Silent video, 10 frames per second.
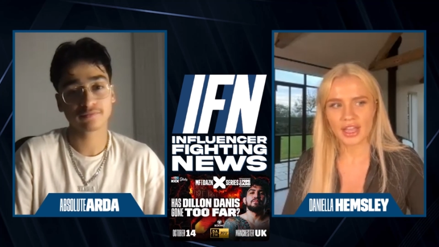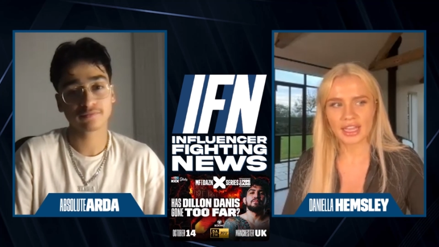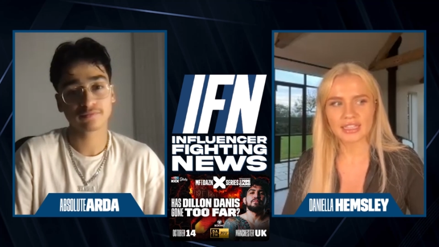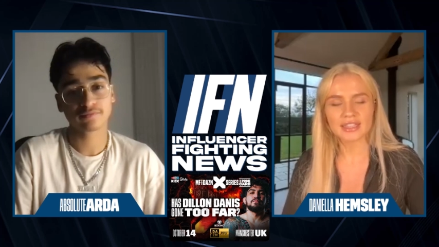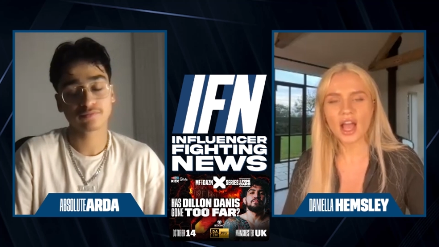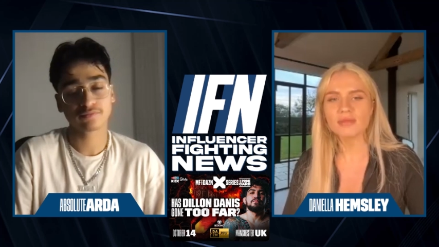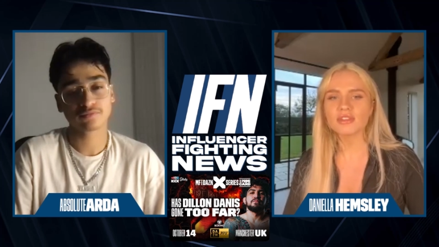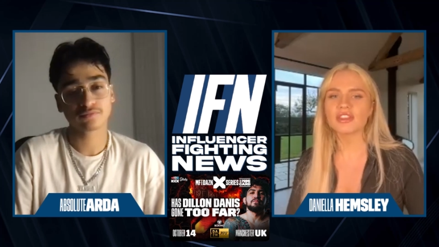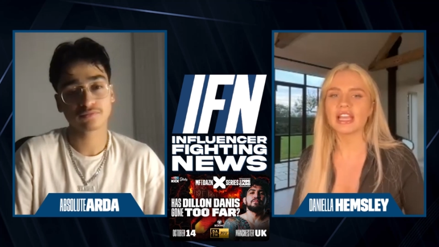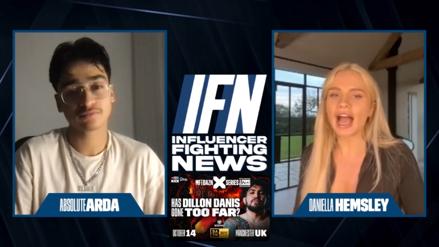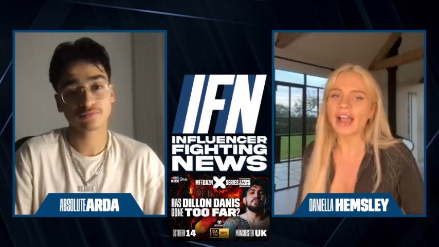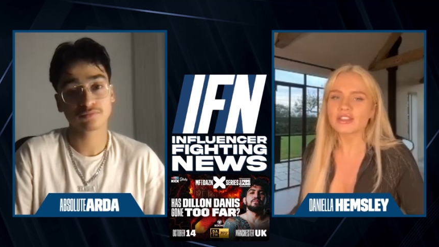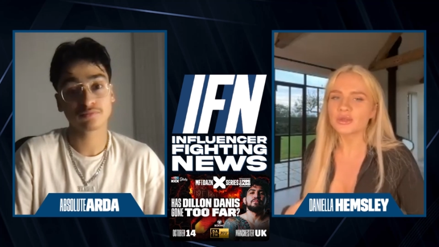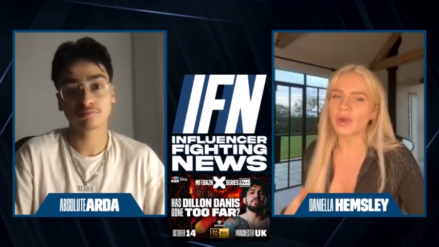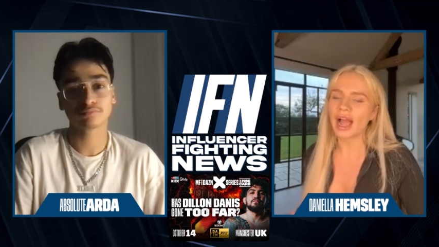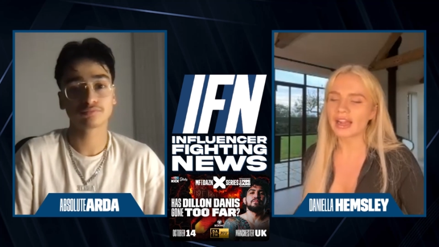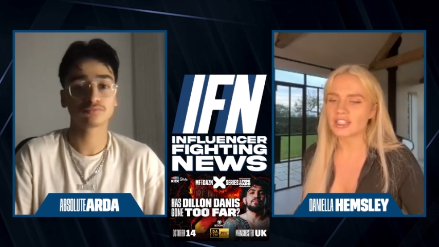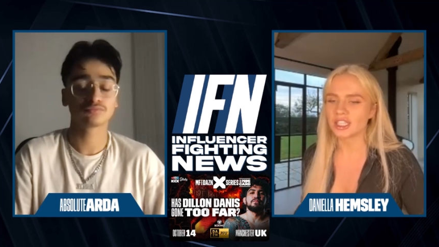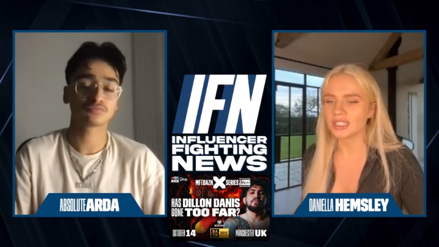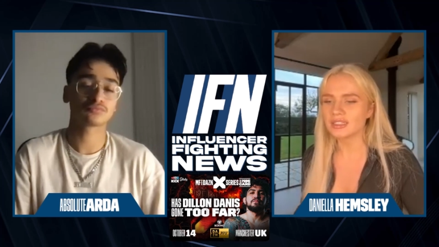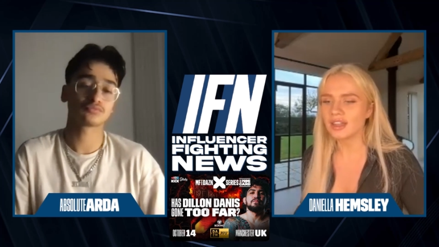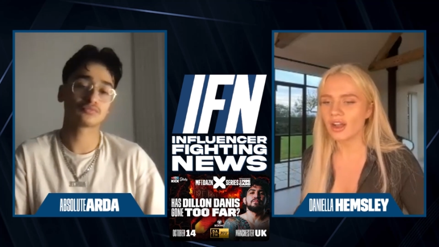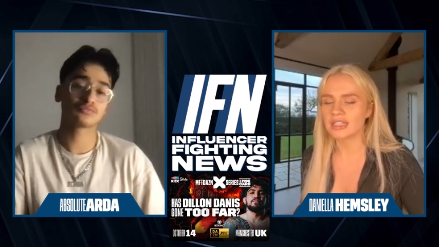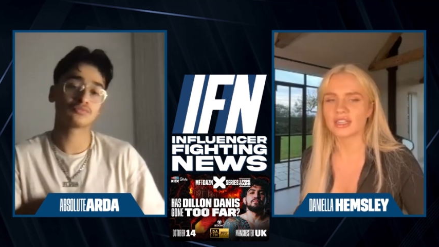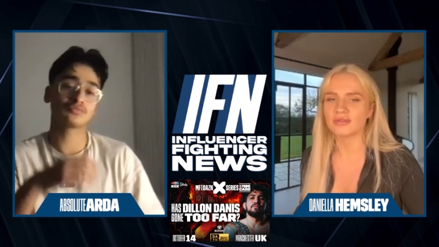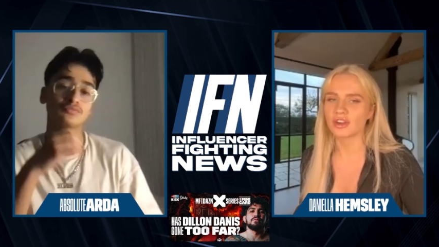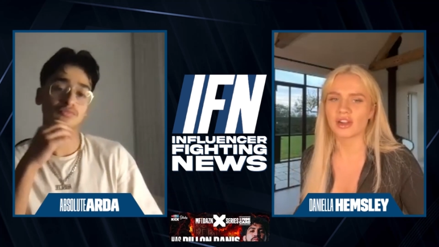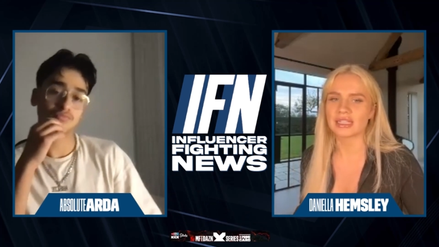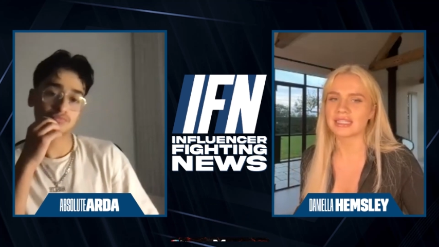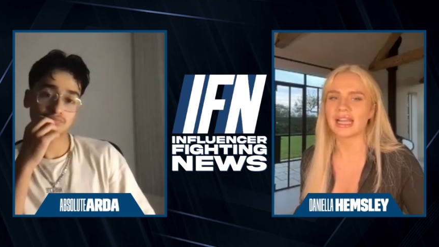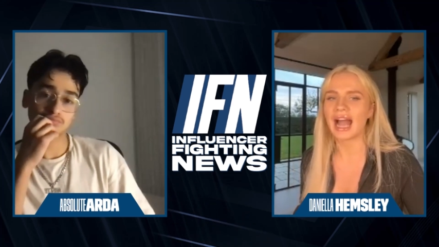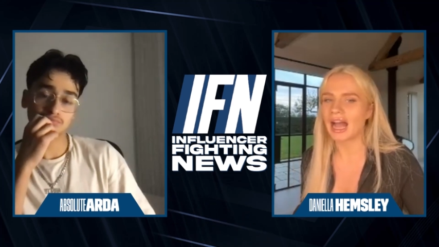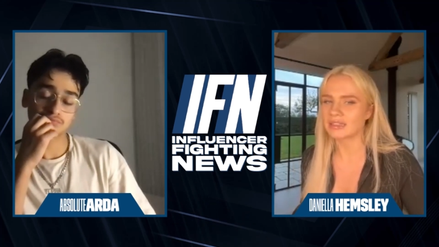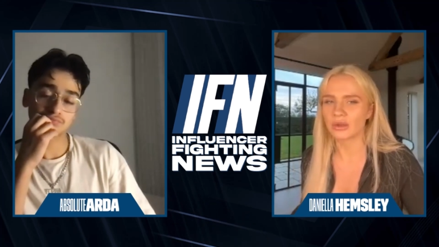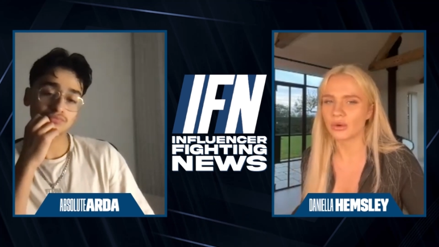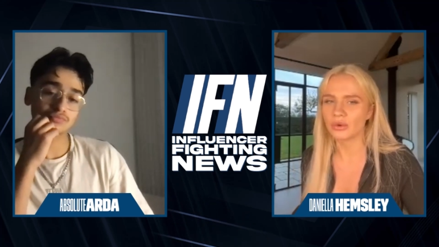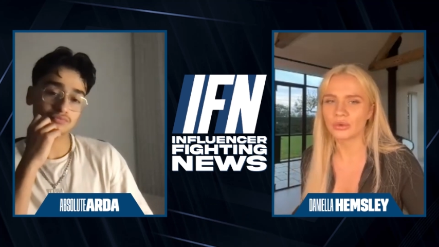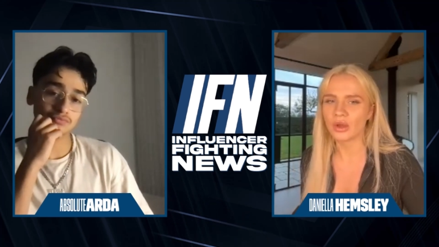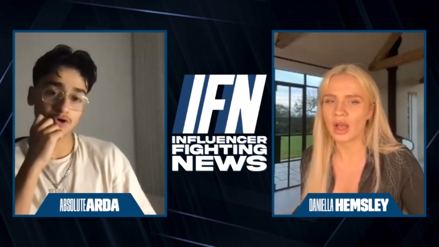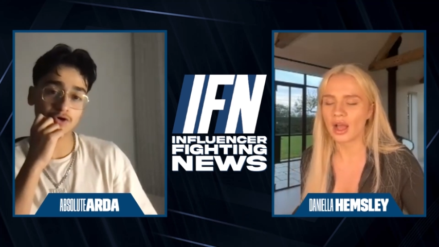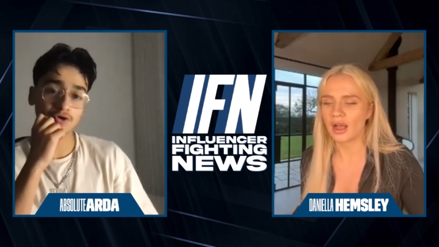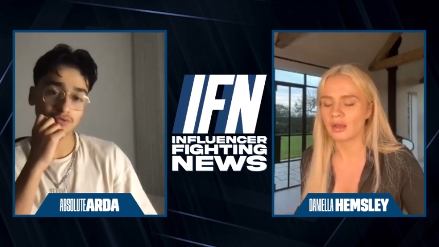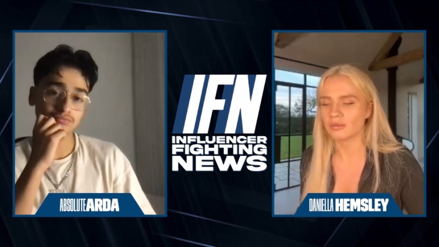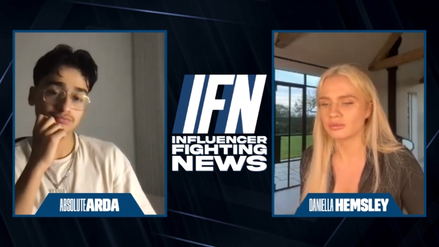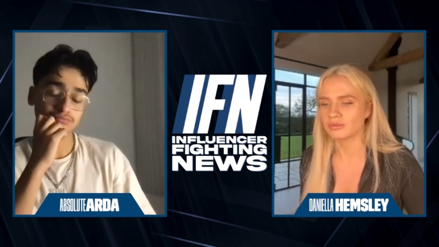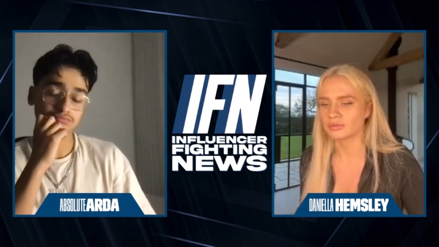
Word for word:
Speaker 1: in terms of the actual action, I don't regret it at all. Um, okay.